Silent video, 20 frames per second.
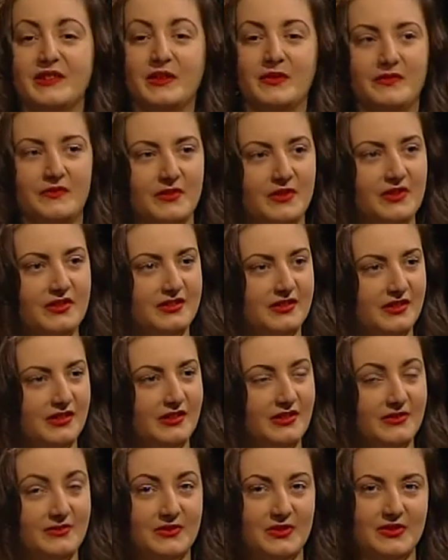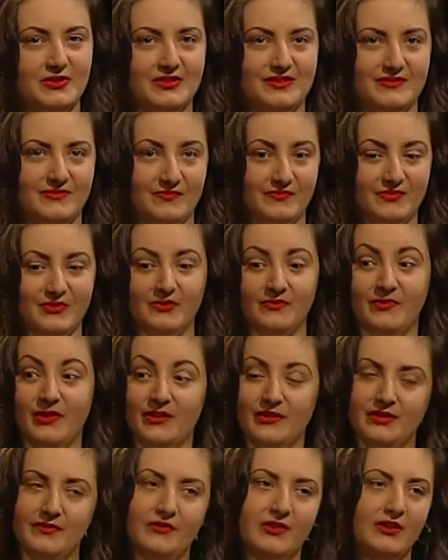the first year was
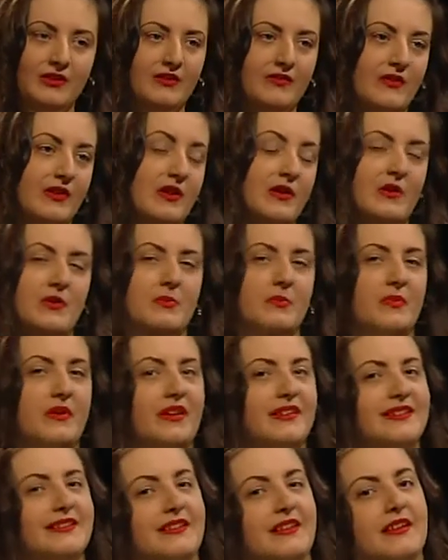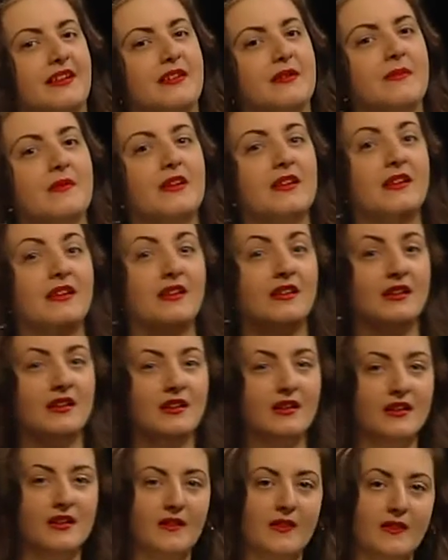very very difficult, mm-hmm. but. Uh,
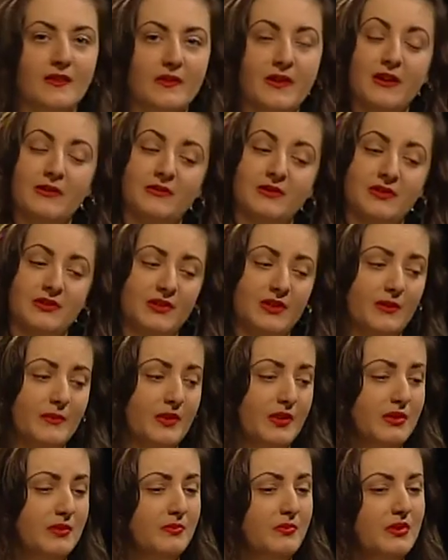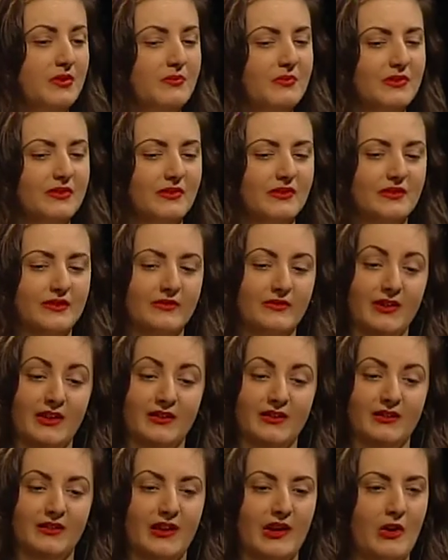there were so many people on the way
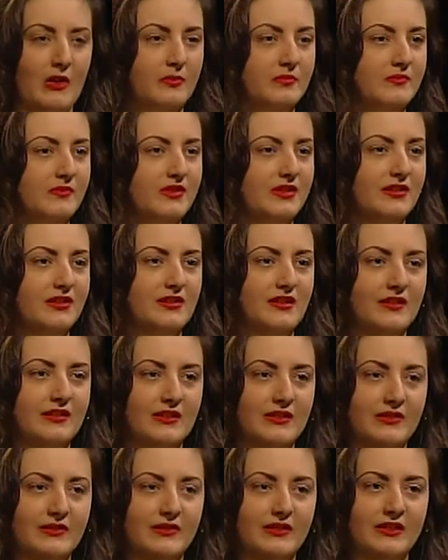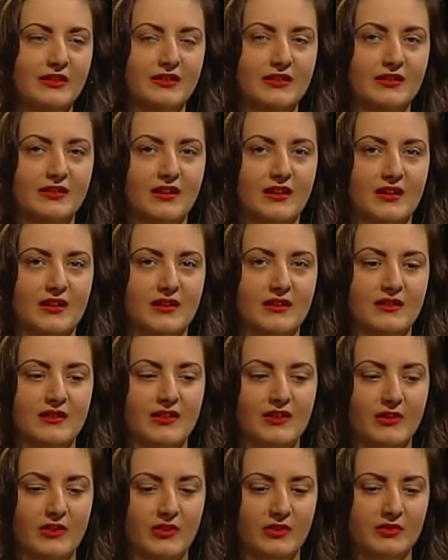that helped me, including uh,
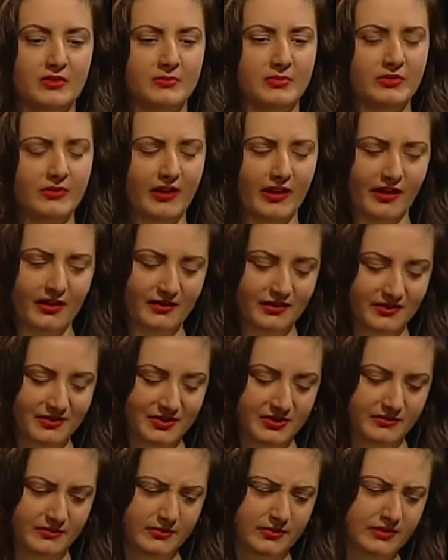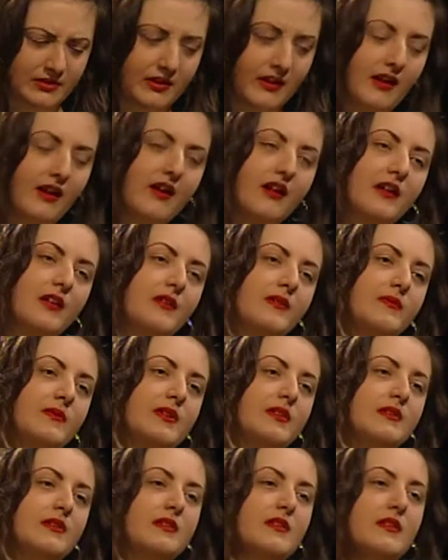all the Bulgarians who were there
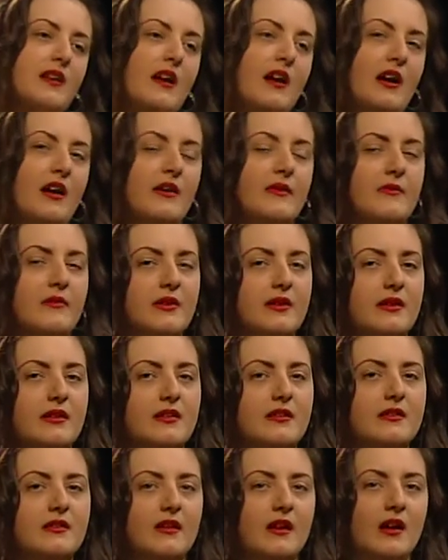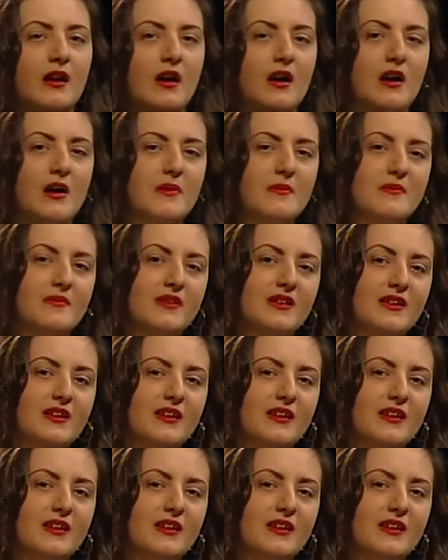when I went. Um,